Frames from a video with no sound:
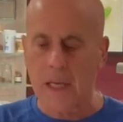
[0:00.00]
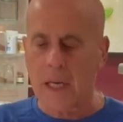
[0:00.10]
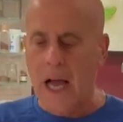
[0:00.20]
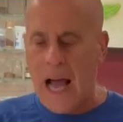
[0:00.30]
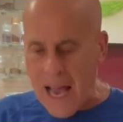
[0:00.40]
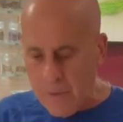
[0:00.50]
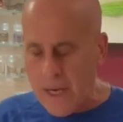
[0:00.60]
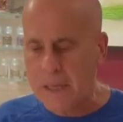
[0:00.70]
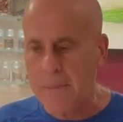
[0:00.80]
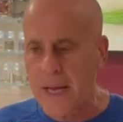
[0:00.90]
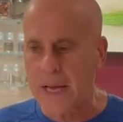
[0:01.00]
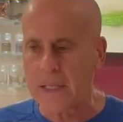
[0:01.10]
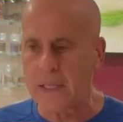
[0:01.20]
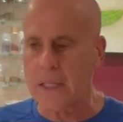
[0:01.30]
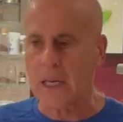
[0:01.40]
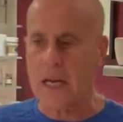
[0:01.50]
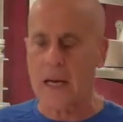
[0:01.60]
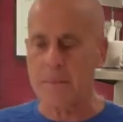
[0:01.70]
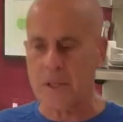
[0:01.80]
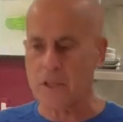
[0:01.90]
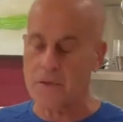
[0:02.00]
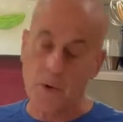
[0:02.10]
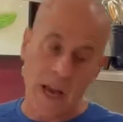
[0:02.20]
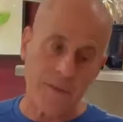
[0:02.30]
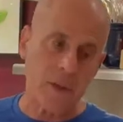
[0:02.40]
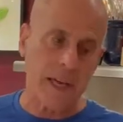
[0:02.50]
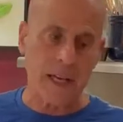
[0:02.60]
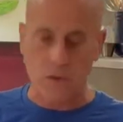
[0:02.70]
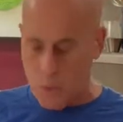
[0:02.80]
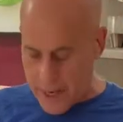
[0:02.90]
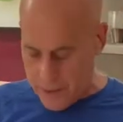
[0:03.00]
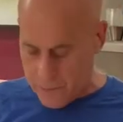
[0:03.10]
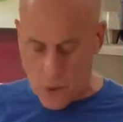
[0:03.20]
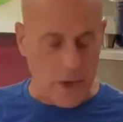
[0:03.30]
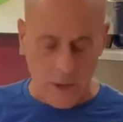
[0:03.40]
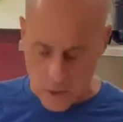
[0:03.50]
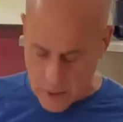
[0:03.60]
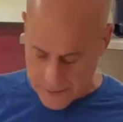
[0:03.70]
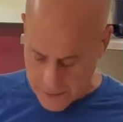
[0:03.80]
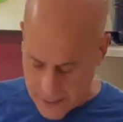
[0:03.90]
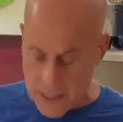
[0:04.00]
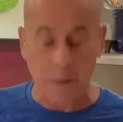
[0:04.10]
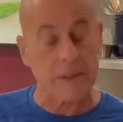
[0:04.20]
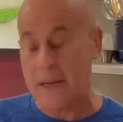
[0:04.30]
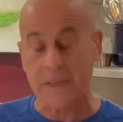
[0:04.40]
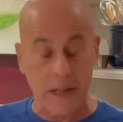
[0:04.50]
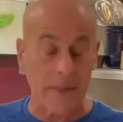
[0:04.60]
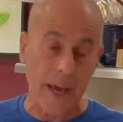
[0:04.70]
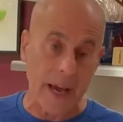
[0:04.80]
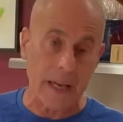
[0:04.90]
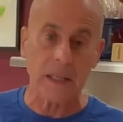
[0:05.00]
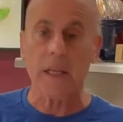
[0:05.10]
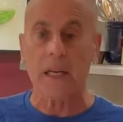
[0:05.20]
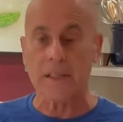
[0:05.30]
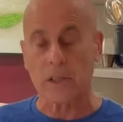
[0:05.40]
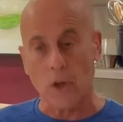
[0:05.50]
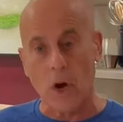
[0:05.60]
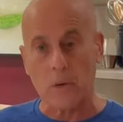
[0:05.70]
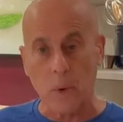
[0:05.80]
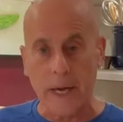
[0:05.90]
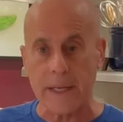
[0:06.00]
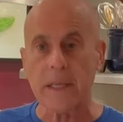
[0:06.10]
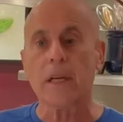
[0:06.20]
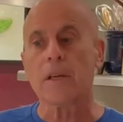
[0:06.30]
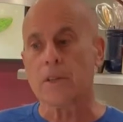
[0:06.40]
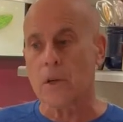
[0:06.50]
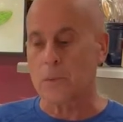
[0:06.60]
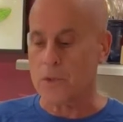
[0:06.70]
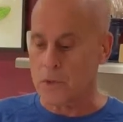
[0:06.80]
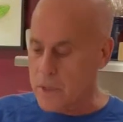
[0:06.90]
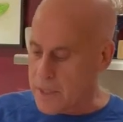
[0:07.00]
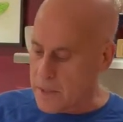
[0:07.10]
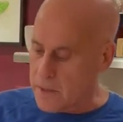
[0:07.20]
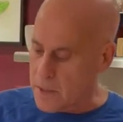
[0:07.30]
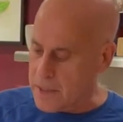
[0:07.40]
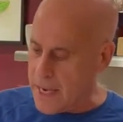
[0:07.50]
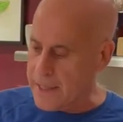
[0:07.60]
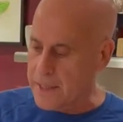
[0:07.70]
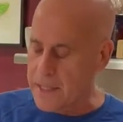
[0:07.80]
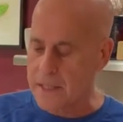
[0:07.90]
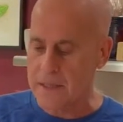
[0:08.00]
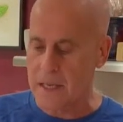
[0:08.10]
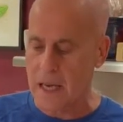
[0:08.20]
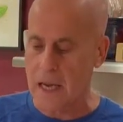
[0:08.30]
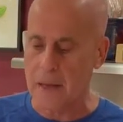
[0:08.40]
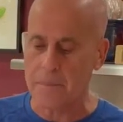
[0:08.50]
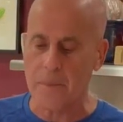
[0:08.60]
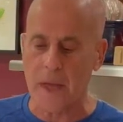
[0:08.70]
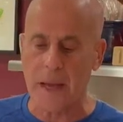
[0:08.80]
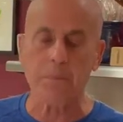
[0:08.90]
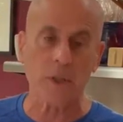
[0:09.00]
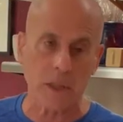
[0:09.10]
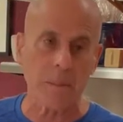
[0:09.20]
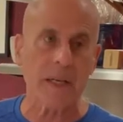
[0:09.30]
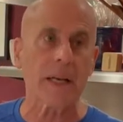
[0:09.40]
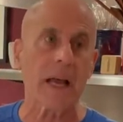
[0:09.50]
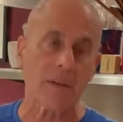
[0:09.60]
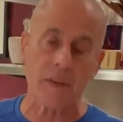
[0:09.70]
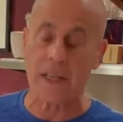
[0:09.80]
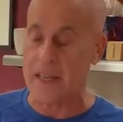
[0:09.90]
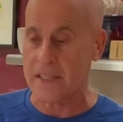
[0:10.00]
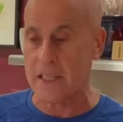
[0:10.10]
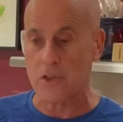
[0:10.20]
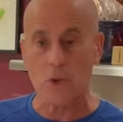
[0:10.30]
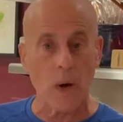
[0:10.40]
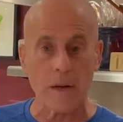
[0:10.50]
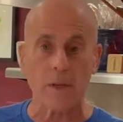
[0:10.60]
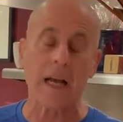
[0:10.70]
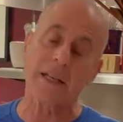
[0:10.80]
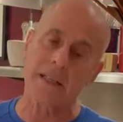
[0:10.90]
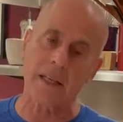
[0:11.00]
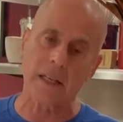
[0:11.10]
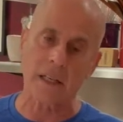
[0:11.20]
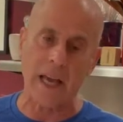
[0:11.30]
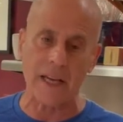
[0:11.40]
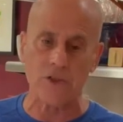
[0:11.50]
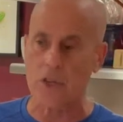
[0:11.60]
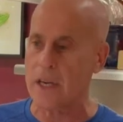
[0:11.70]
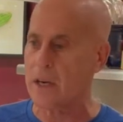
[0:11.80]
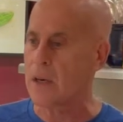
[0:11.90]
I recommend, because if you have your guests waiting for you at the table, and I've done that, it's a long wait, you know, to take these and put them in an oven that's at 200. I did it last year.